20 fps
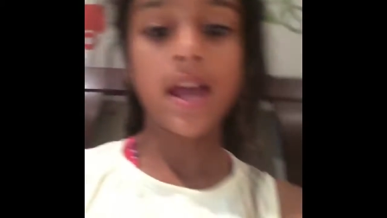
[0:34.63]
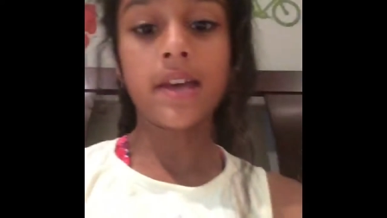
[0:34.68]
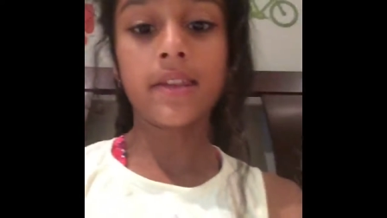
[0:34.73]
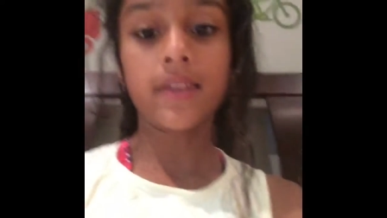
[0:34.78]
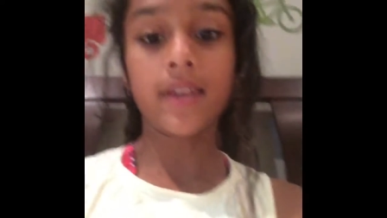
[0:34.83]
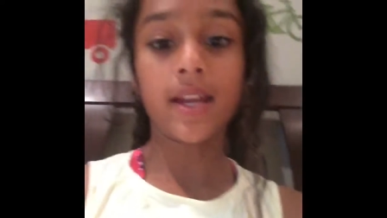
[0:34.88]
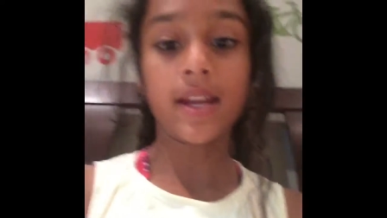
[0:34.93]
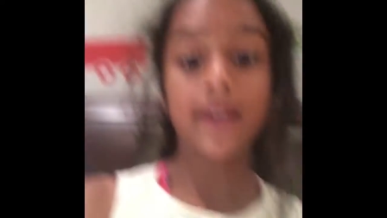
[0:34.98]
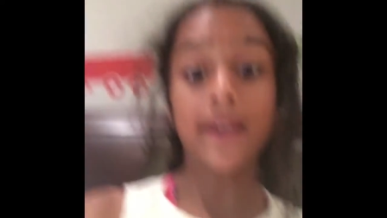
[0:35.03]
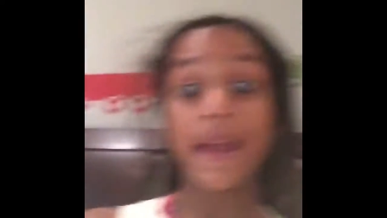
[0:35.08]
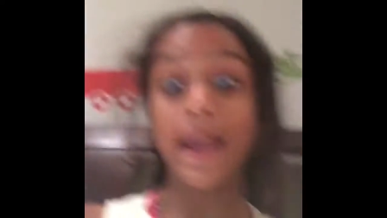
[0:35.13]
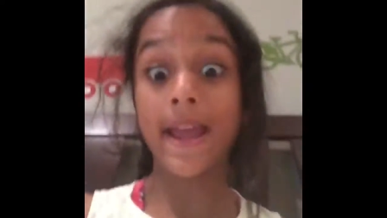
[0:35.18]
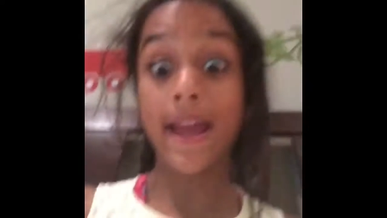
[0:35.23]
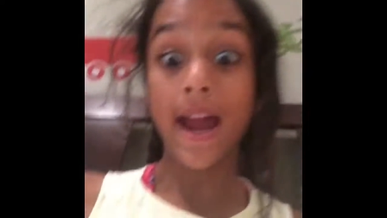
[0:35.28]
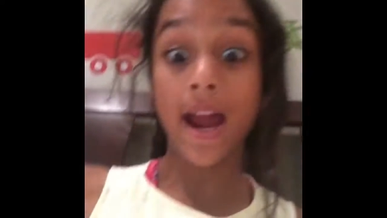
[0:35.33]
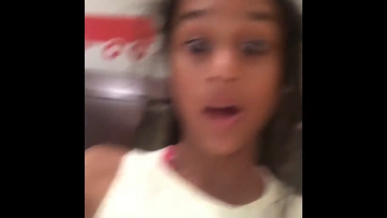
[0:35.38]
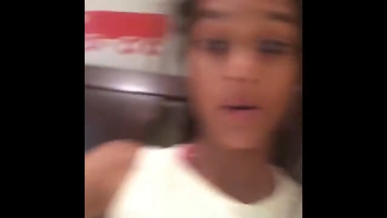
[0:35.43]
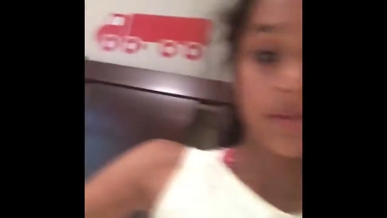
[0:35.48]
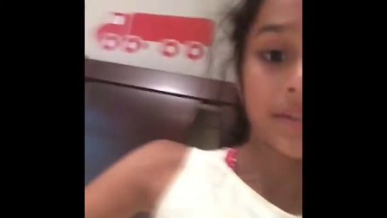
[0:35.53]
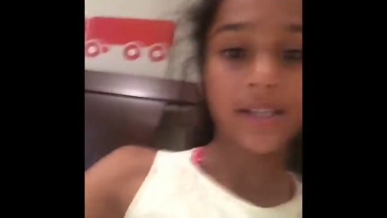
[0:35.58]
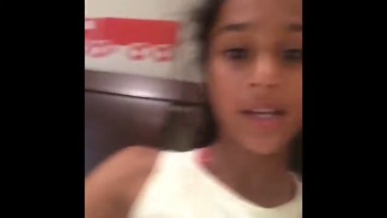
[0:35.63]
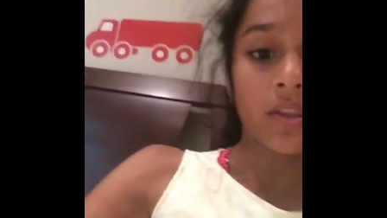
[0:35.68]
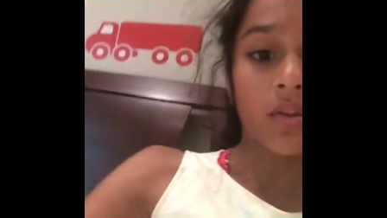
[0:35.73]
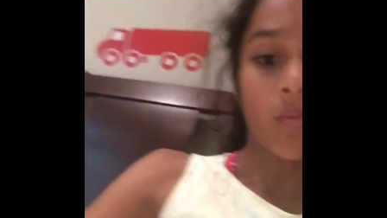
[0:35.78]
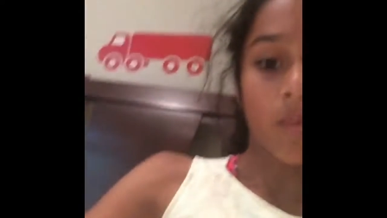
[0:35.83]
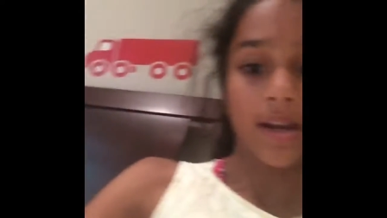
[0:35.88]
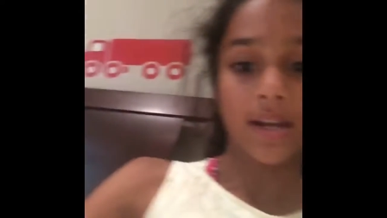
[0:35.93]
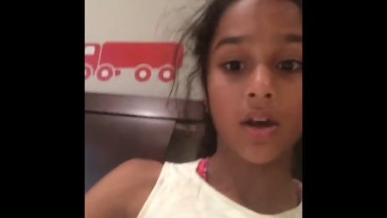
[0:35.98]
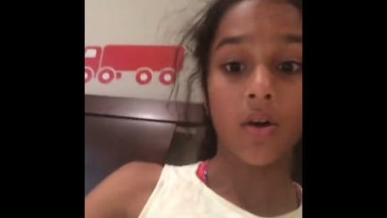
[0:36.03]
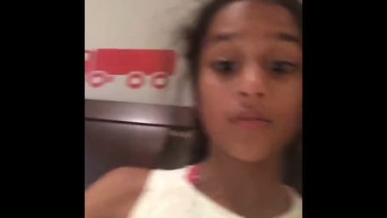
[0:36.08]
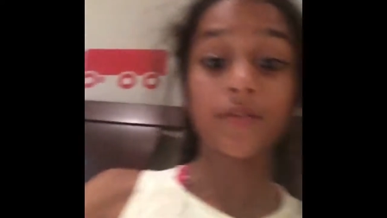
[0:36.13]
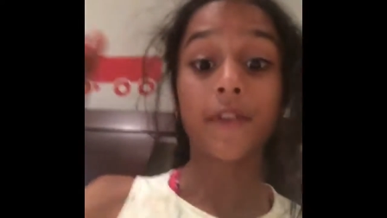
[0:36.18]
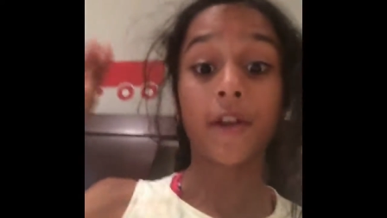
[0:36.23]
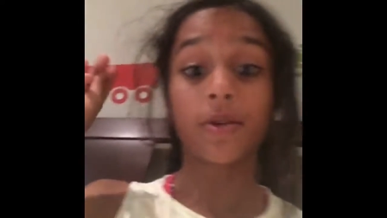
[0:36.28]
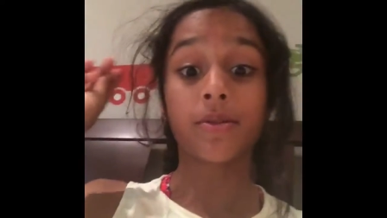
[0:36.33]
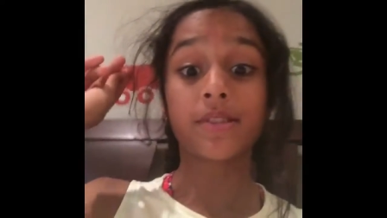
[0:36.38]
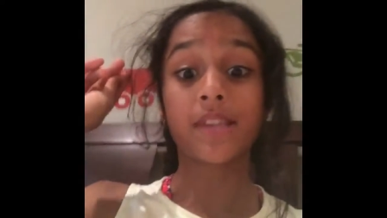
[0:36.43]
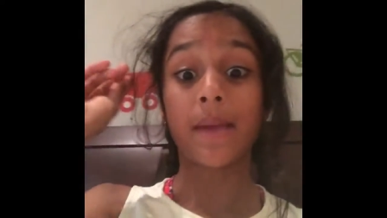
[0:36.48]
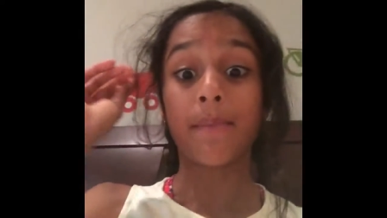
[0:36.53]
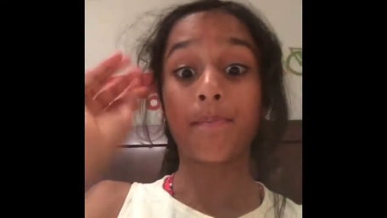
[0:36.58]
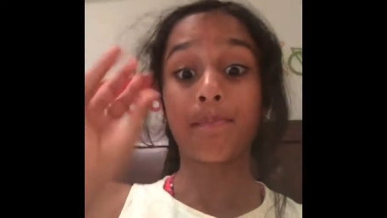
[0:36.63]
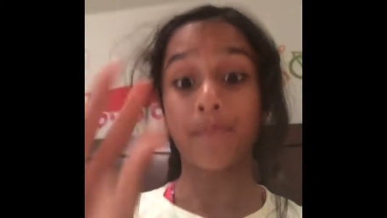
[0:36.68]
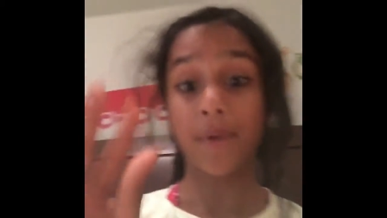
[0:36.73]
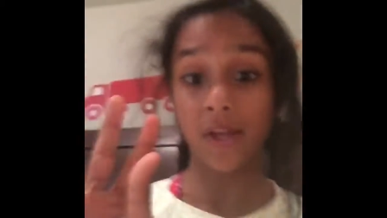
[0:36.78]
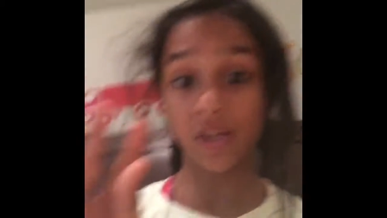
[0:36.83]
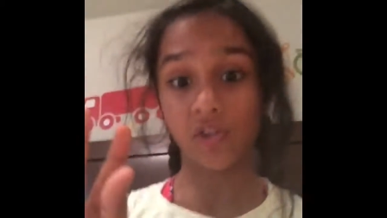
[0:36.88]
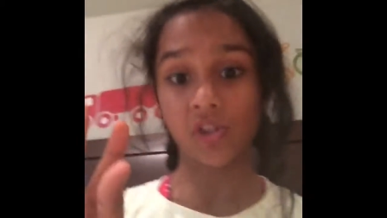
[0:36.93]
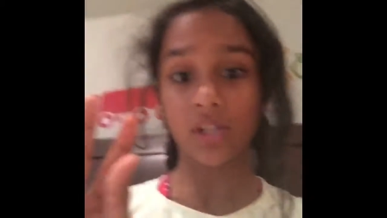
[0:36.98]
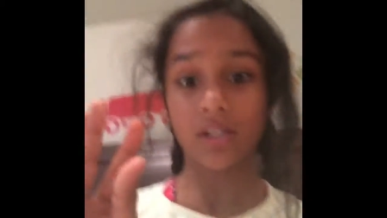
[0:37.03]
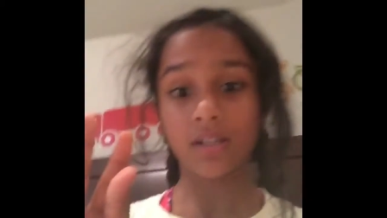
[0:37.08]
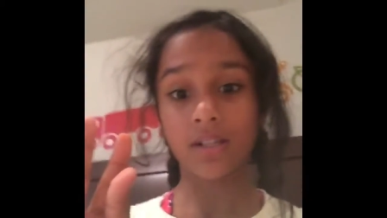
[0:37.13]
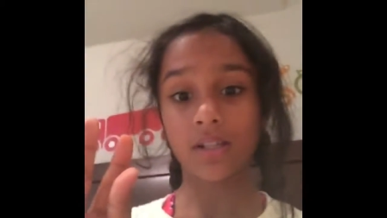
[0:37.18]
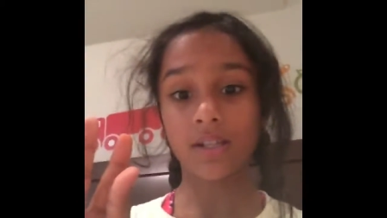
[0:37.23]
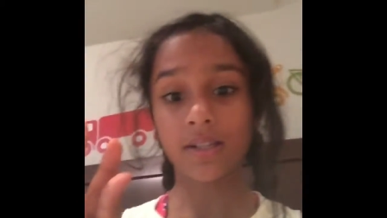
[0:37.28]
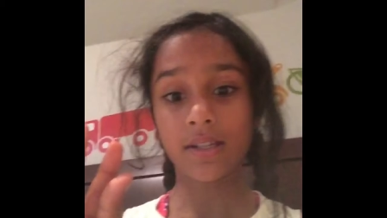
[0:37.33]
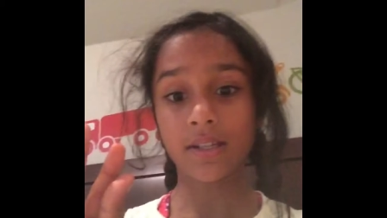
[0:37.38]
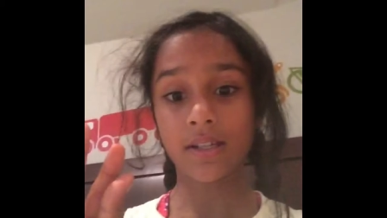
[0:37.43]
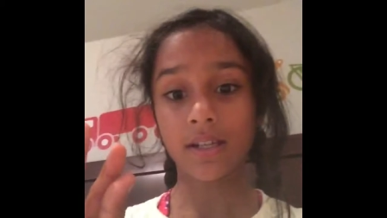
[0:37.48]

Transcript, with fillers: And then outside the window, there is a pigeon.